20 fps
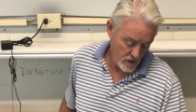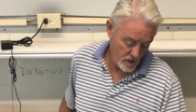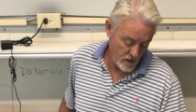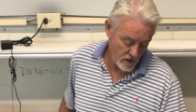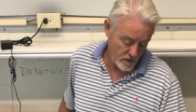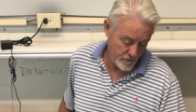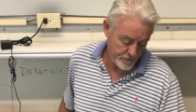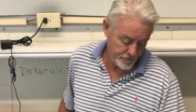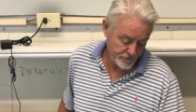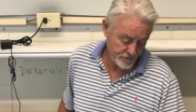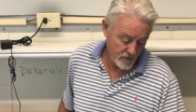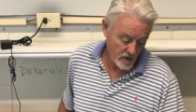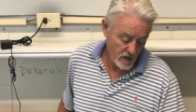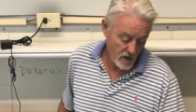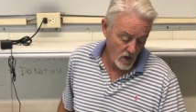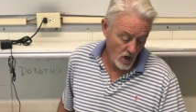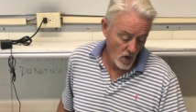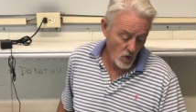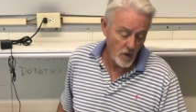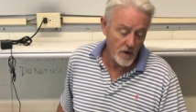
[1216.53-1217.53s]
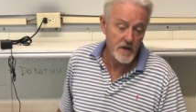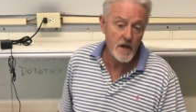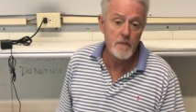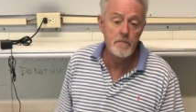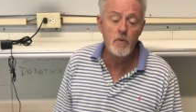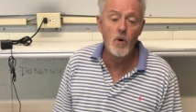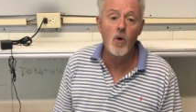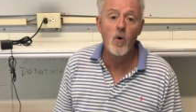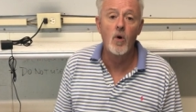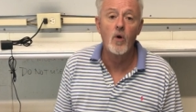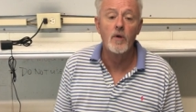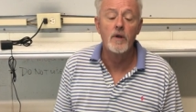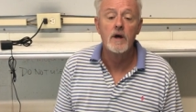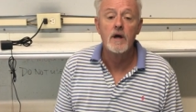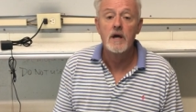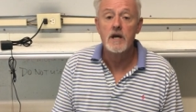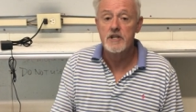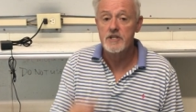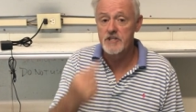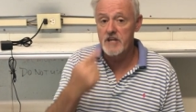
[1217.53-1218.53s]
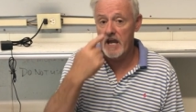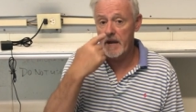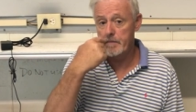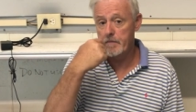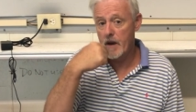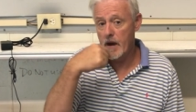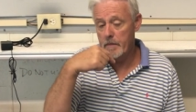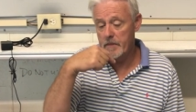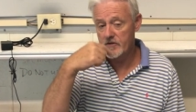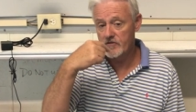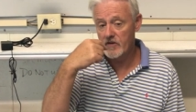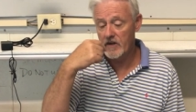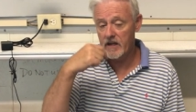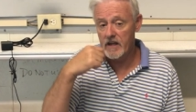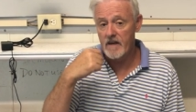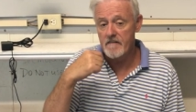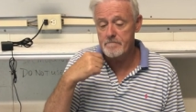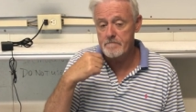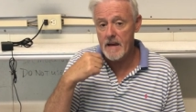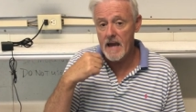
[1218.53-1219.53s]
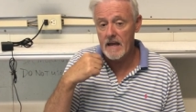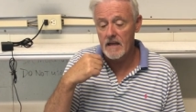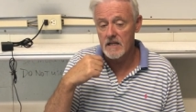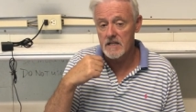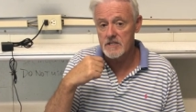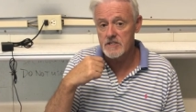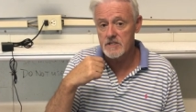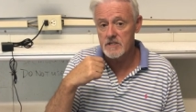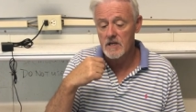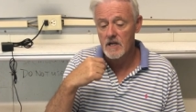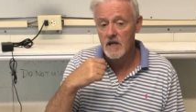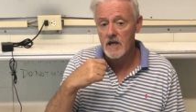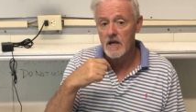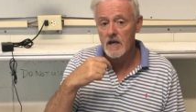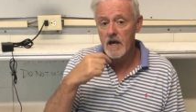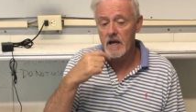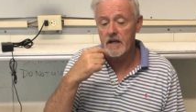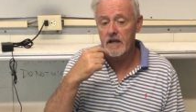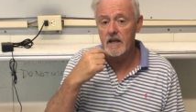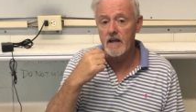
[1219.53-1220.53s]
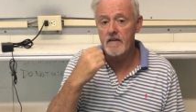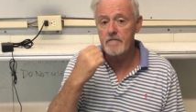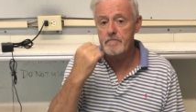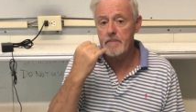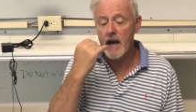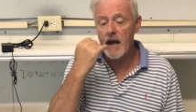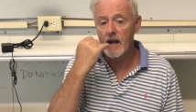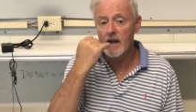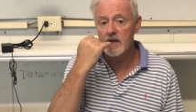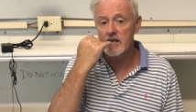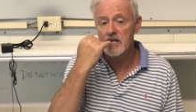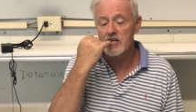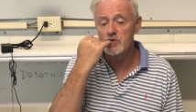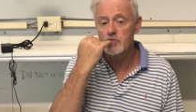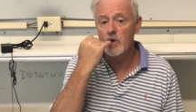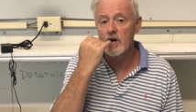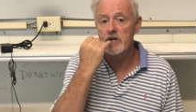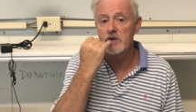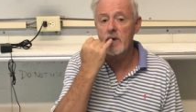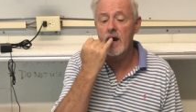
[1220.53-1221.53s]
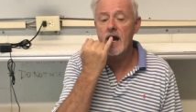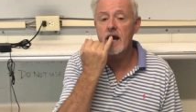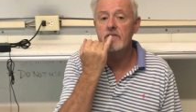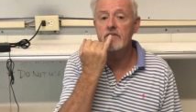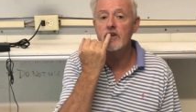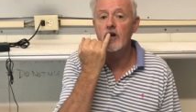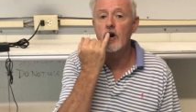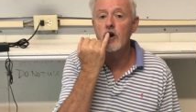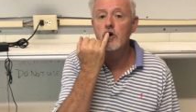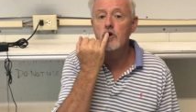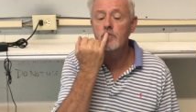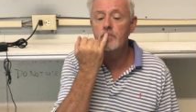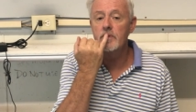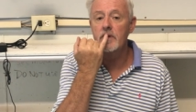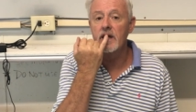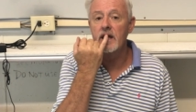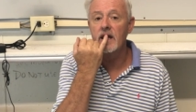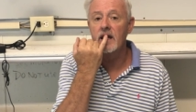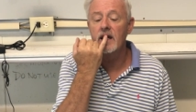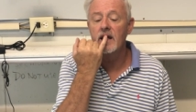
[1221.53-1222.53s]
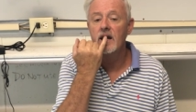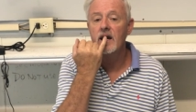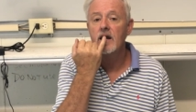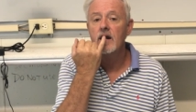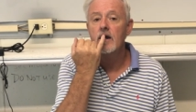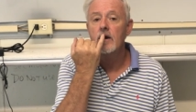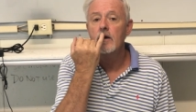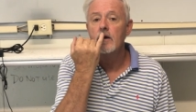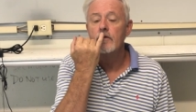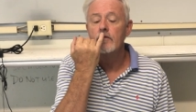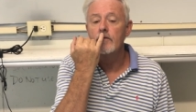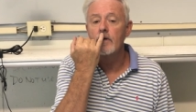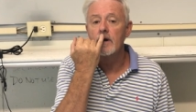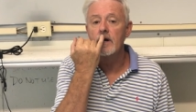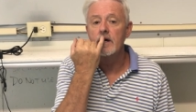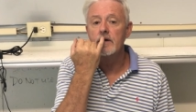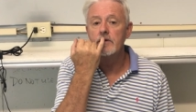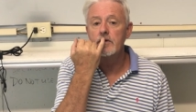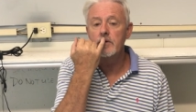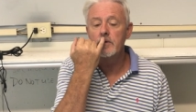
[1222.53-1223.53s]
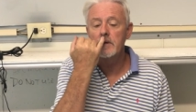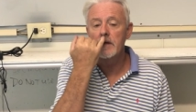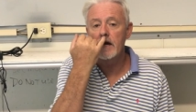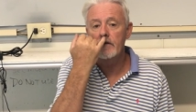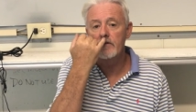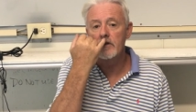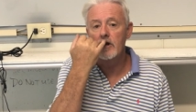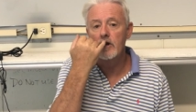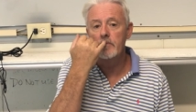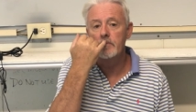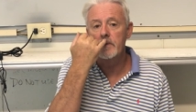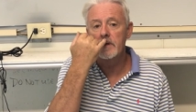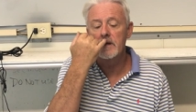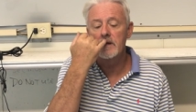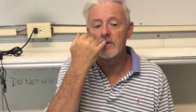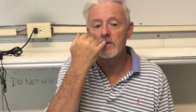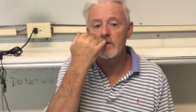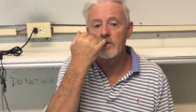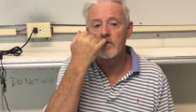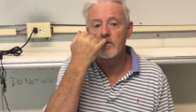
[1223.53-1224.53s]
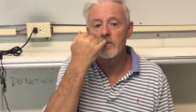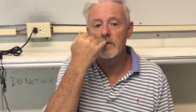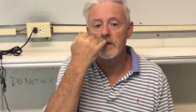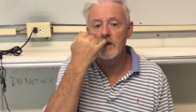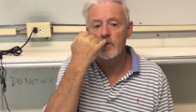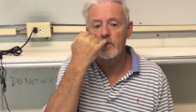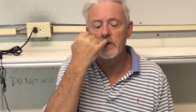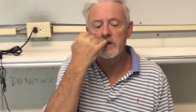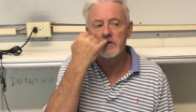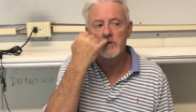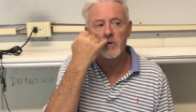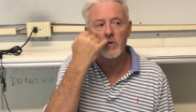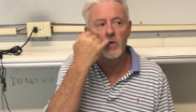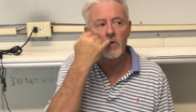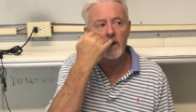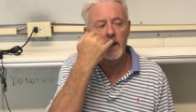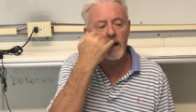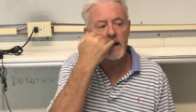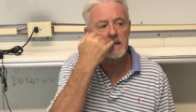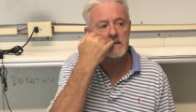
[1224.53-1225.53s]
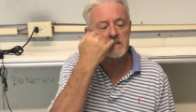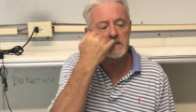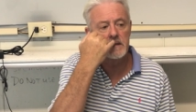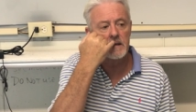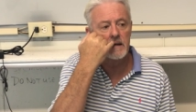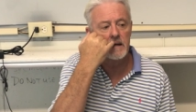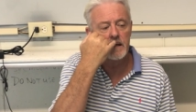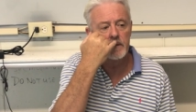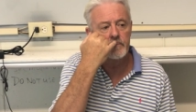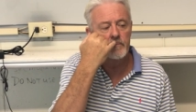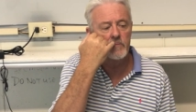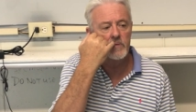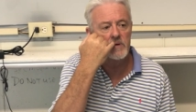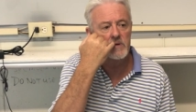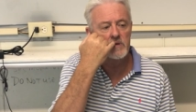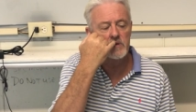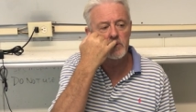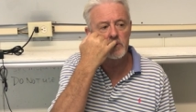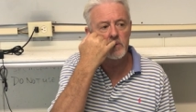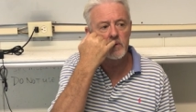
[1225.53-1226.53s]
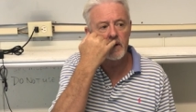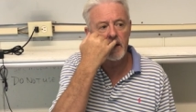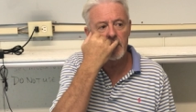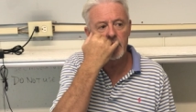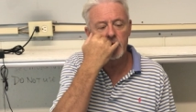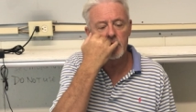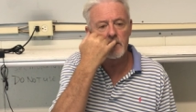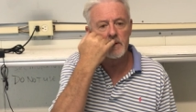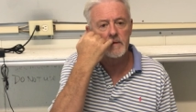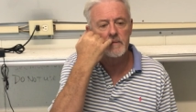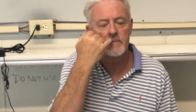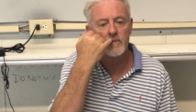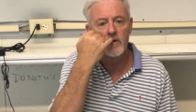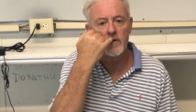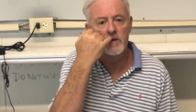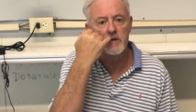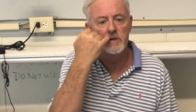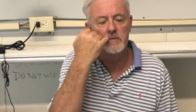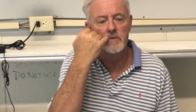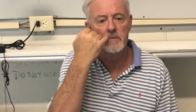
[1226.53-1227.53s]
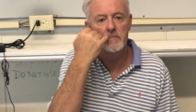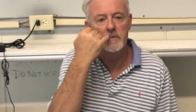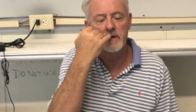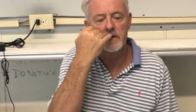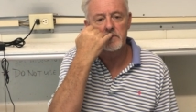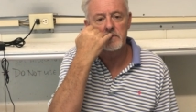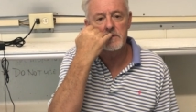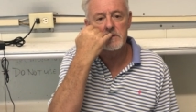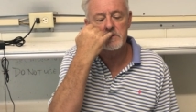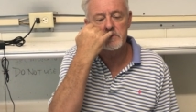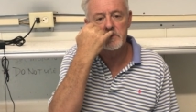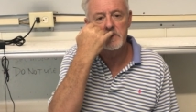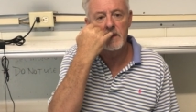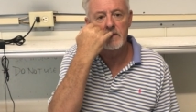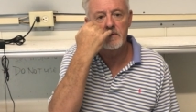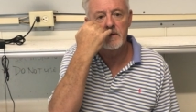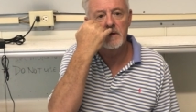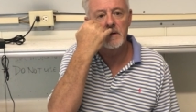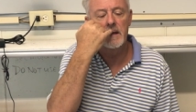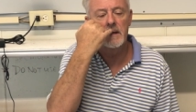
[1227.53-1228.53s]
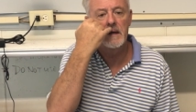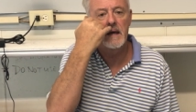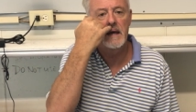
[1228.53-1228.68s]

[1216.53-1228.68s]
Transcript: Um, when they're born, check puppies for cleft palates. A cleft palate is where you have an opening, but uh, you can have an opening, you know, we'd call that, um, what do you call that on a, on a human being, Russ, when you have a little